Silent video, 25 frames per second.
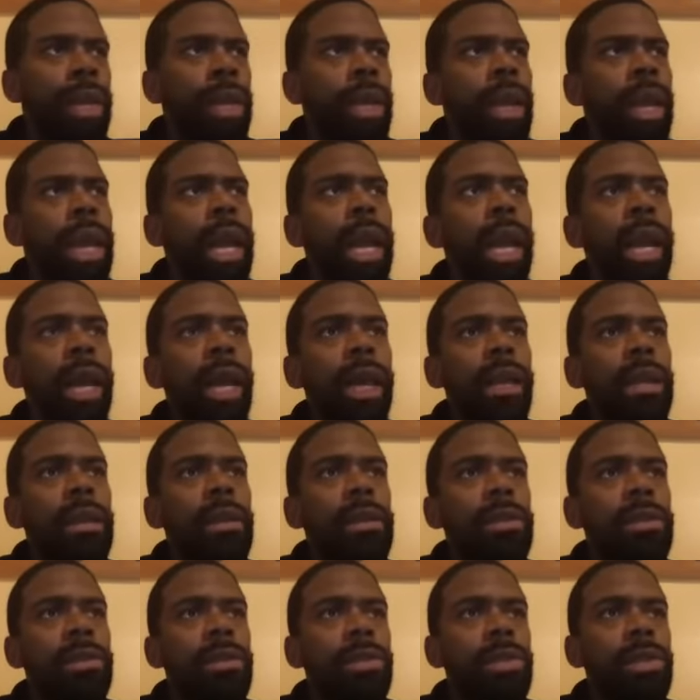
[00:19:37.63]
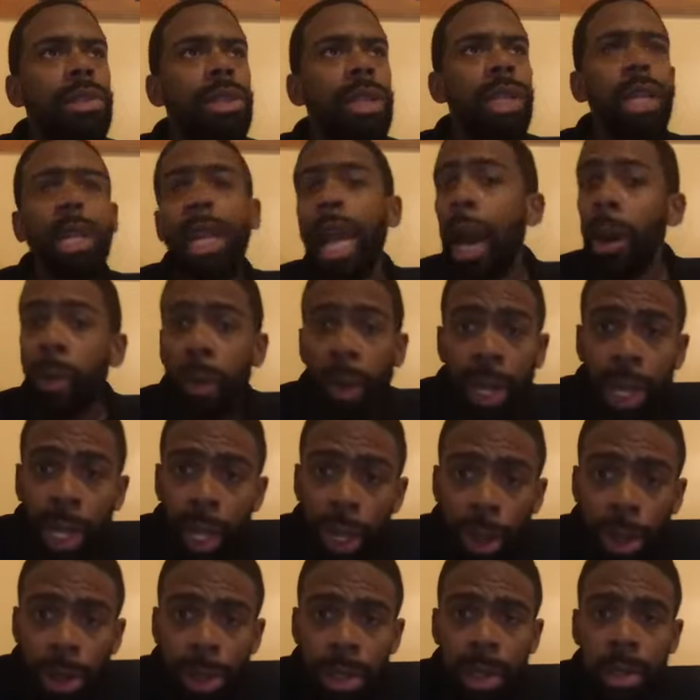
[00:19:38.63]
And she got Whitney
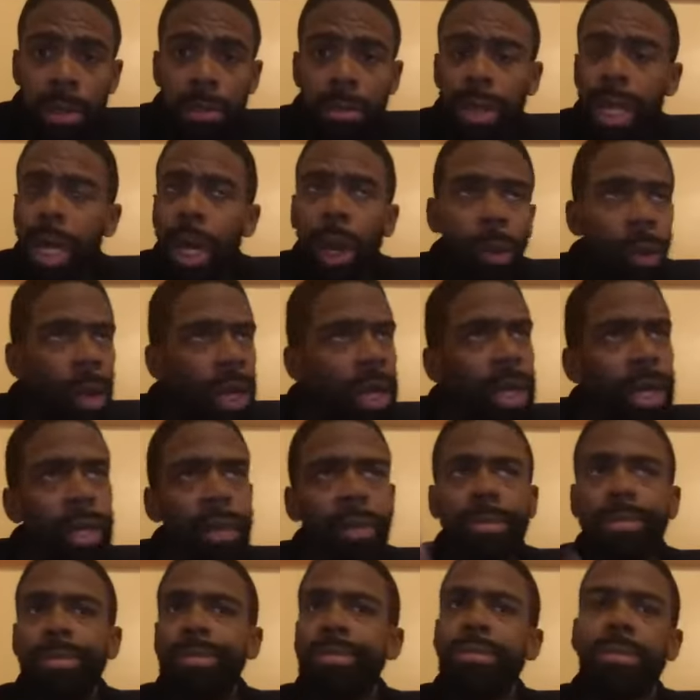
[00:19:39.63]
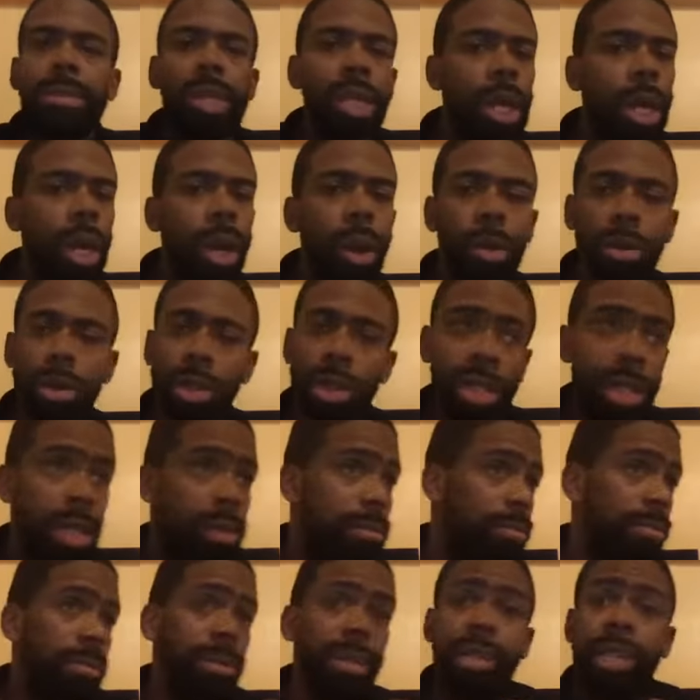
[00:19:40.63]
Houston. You know, Whitney. You know, she,
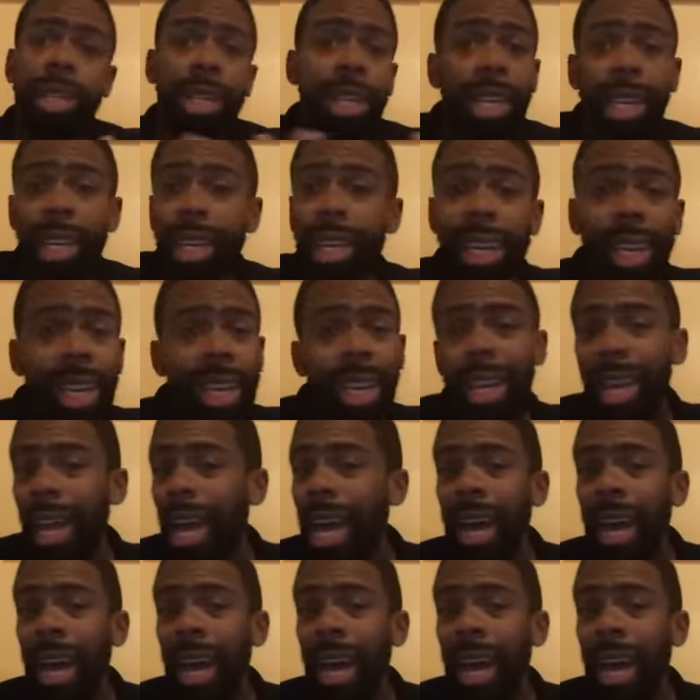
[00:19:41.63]
she uh,